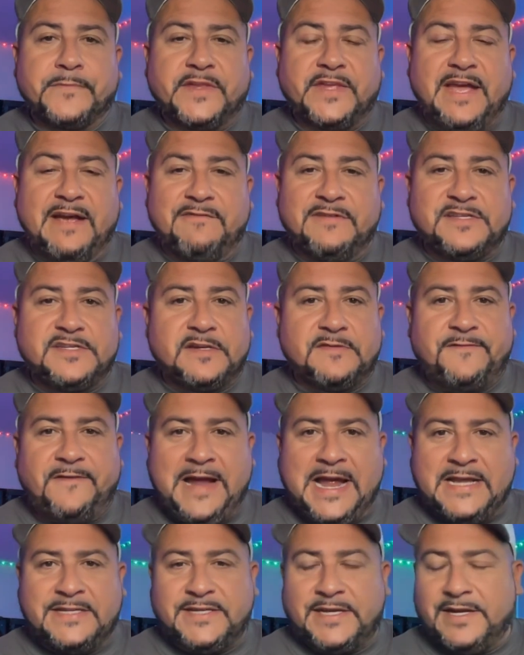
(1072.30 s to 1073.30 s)
Kevin
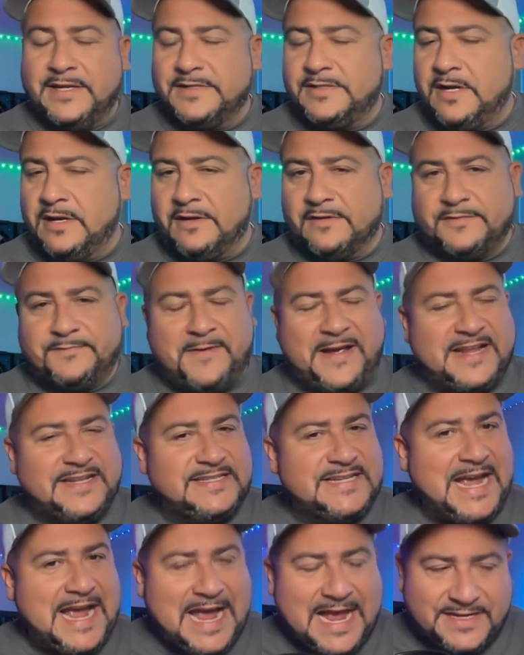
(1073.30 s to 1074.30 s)
Stefanski has done a
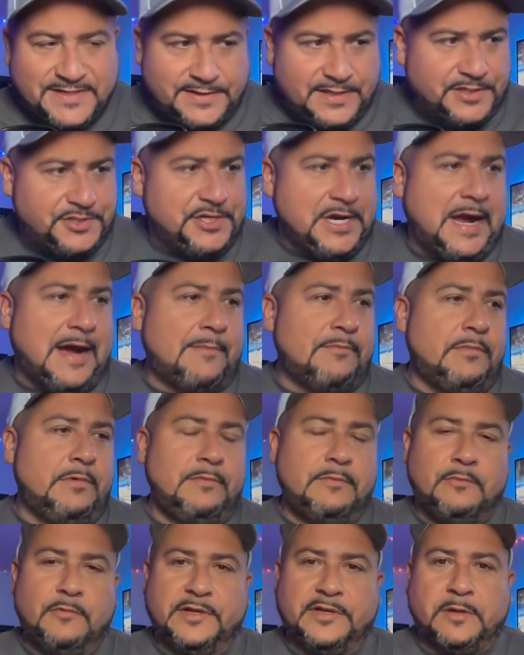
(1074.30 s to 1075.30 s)
fantastic job
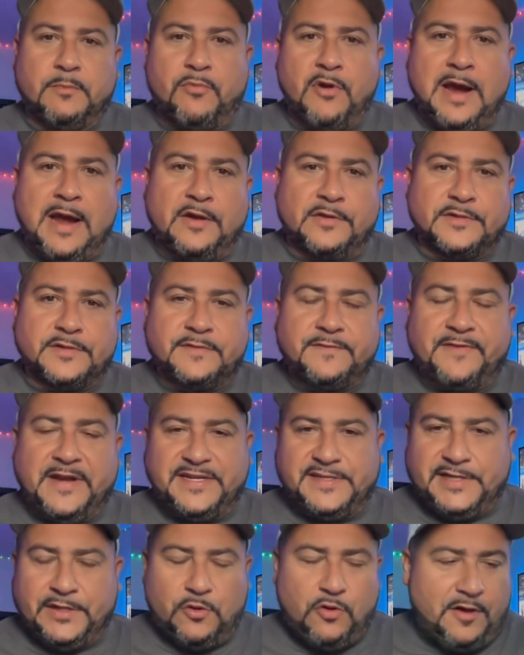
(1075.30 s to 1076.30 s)
with the Browns,
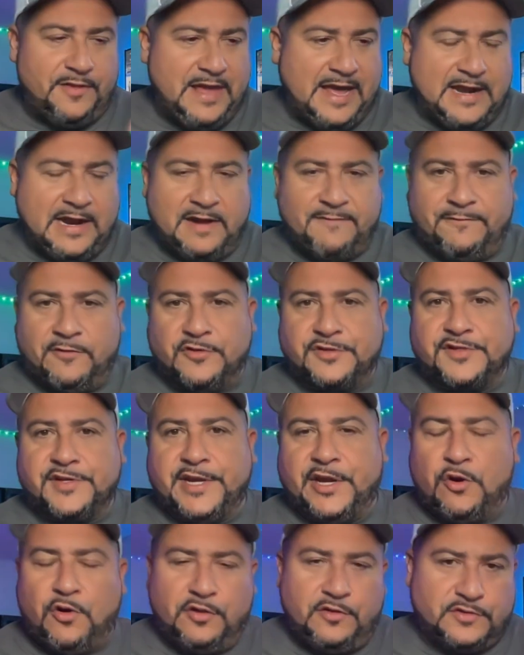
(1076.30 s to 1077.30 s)
facing all that
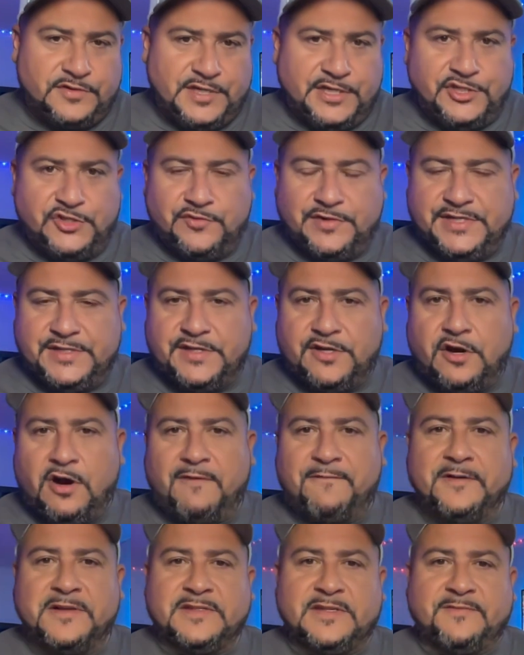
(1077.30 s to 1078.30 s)
adversity, all those injuries to the
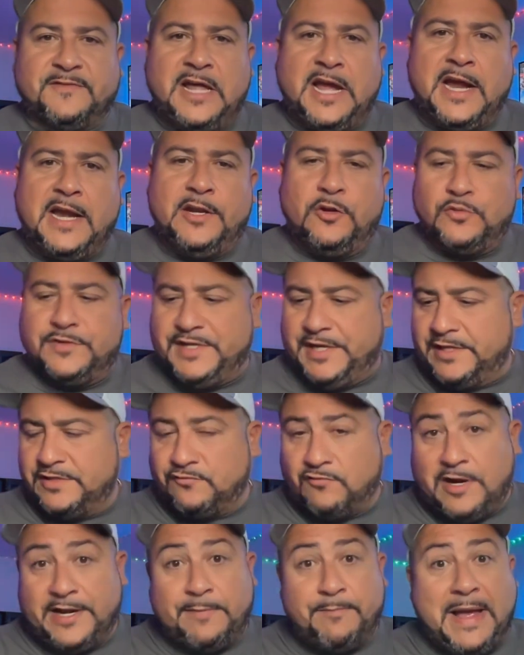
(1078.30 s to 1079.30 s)
offensive line, losing his
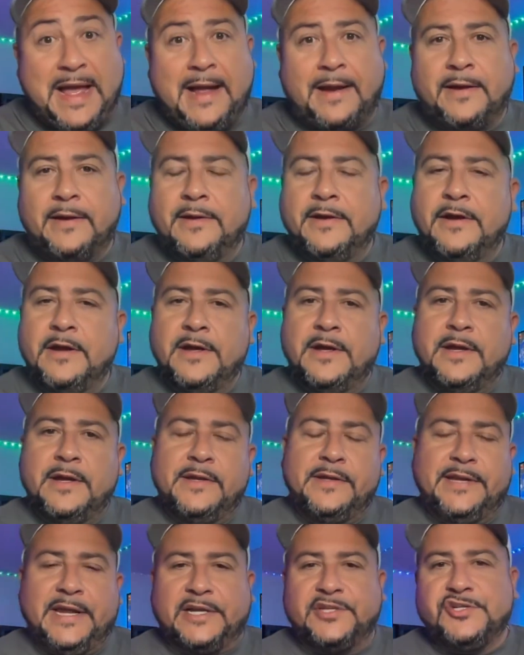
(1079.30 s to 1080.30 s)
running back,
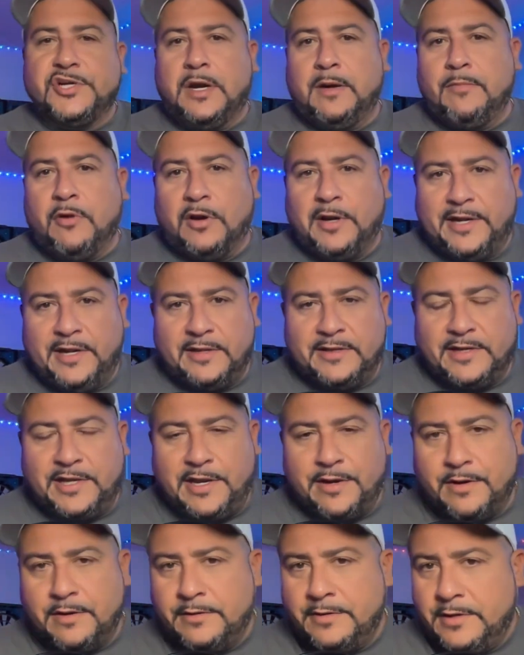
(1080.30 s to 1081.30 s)
Nick Chubb, earlier in the
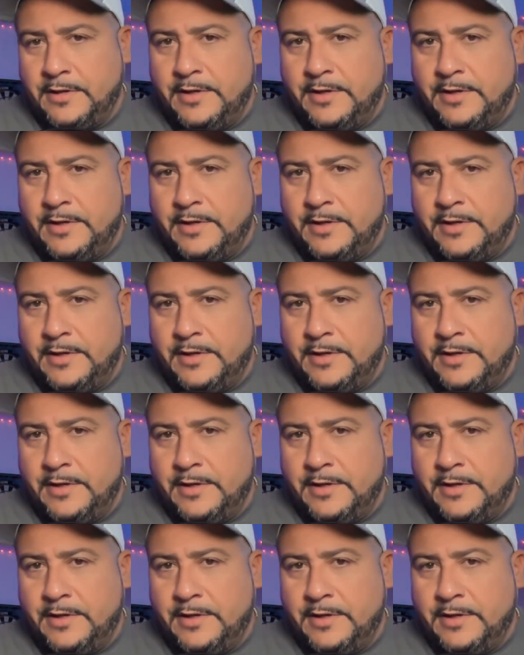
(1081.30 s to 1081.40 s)
year.